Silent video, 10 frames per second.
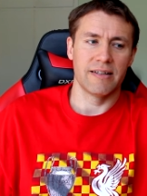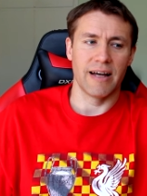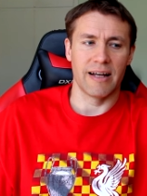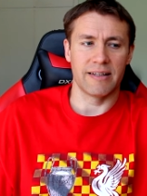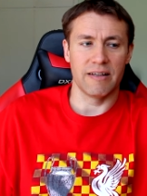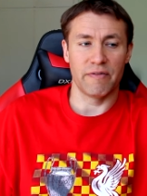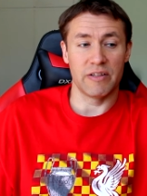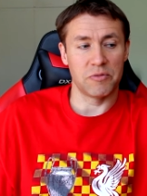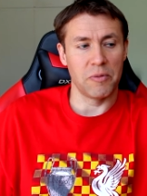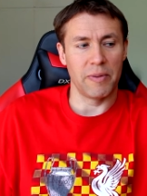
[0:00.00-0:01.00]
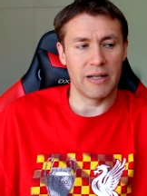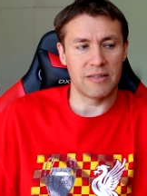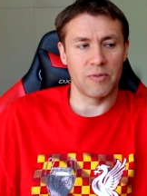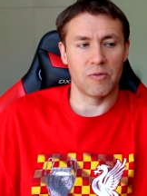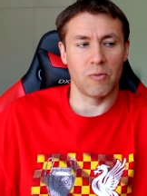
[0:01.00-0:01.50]
that if his
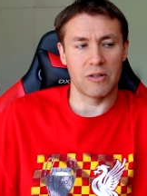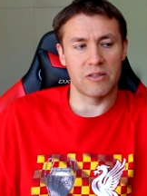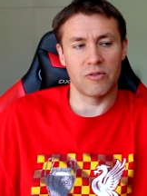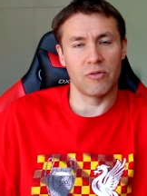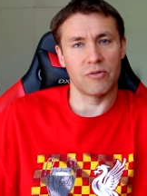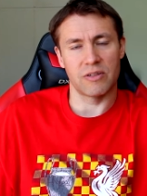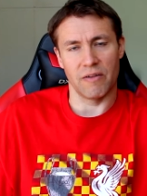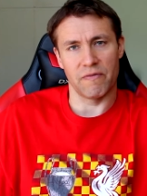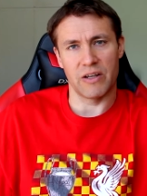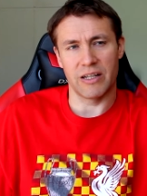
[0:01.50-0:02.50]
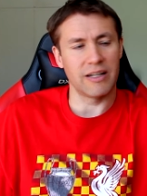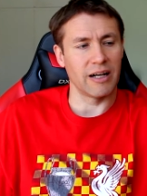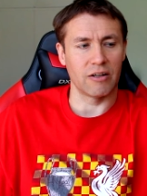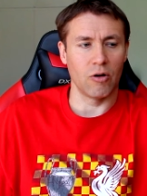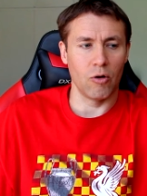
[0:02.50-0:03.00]
replacement wants to know something, he
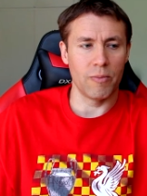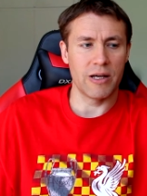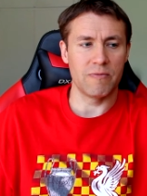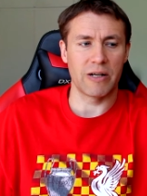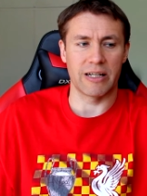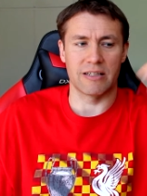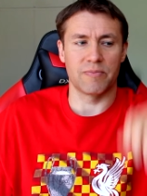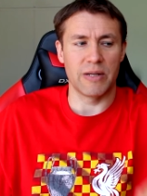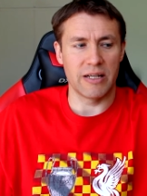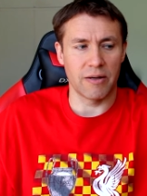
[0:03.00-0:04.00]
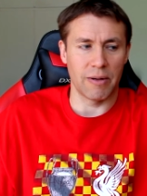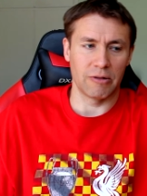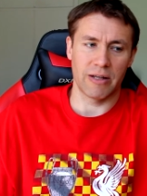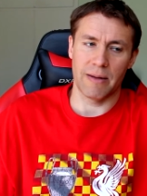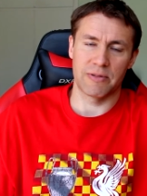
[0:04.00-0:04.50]
can call me, we can speak
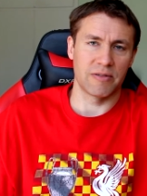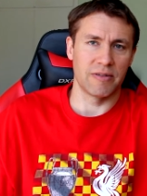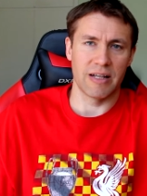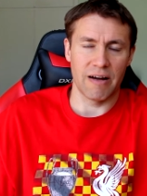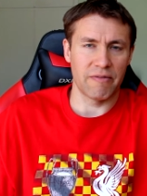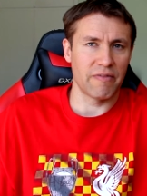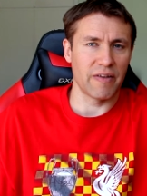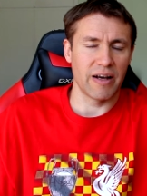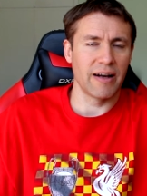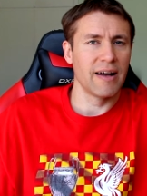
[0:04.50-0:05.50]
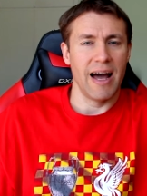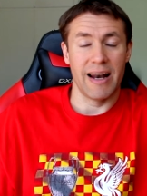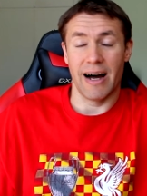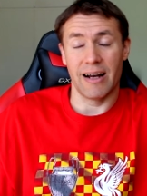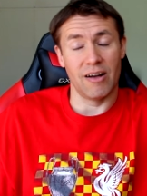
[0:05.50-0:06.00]
about absolutely everything. And
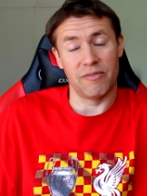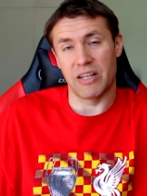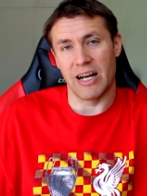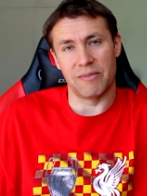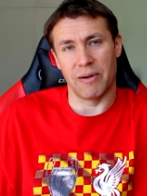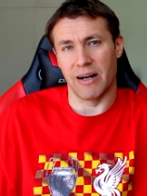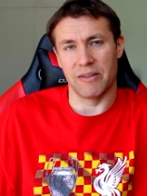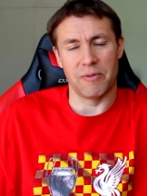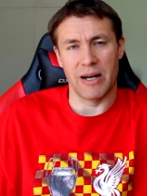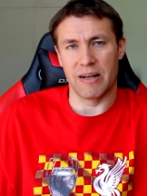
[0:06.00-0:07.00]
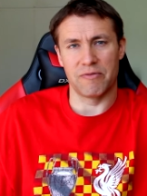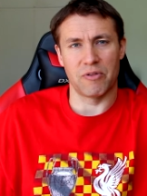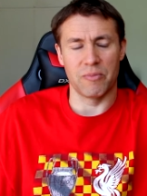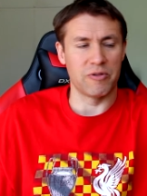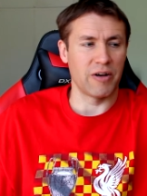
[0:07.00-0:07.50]
I love that, by the way,
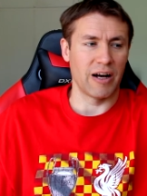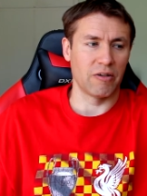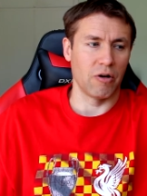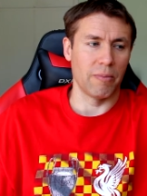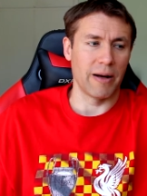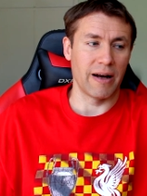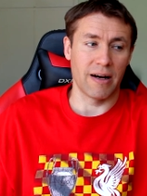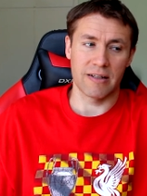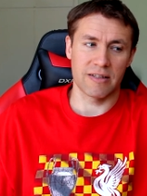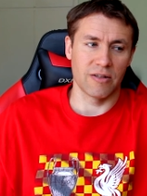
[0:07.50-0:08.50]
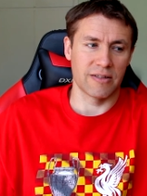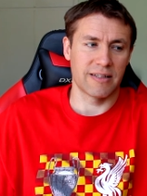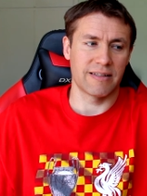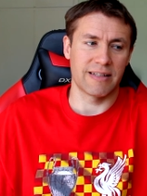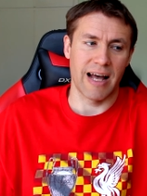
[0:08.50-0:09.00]
from Jurgen Klopp. And Arne Slot
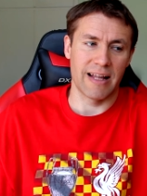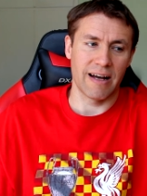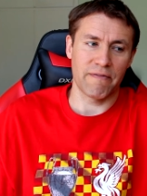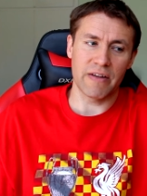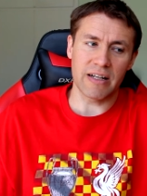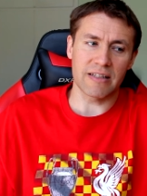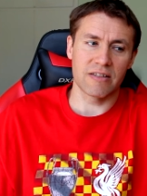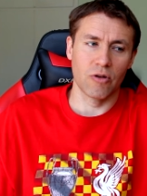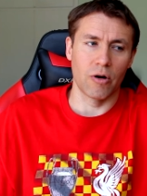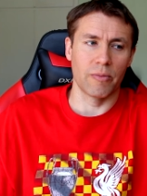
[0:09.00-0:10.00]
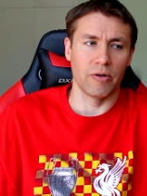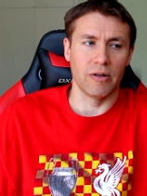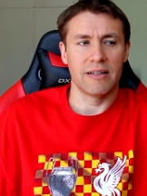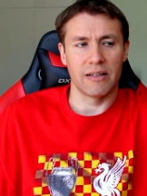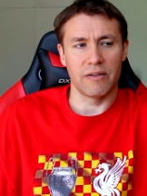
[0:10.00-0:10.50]
said, I think it's
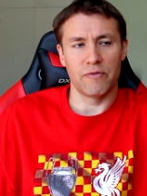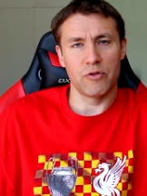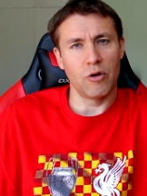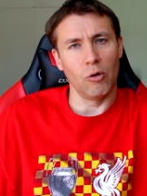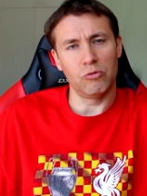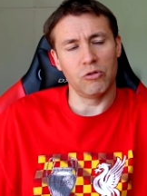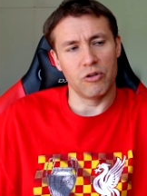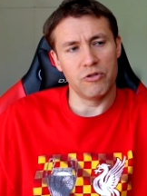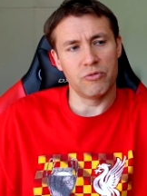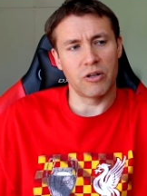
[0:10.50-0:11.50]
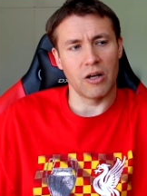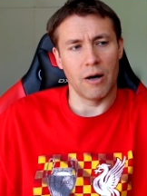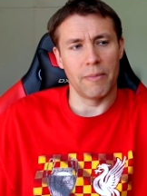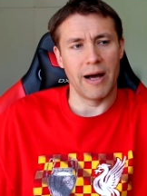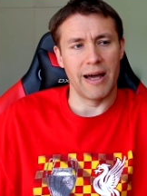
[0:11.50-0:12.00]
normal that if you go to a new
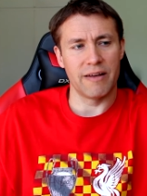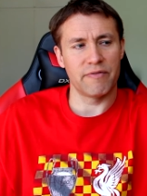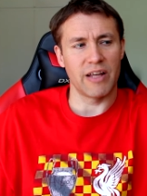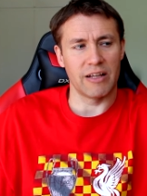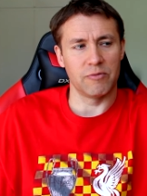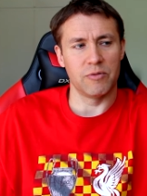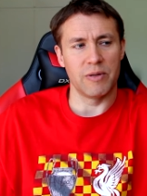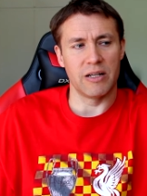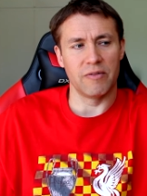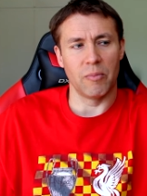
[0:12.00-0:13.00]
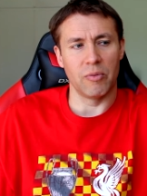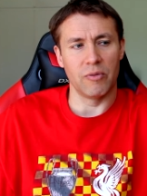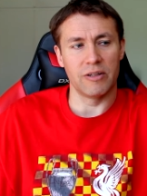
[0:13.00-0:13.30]
club and if that would be Liverpool,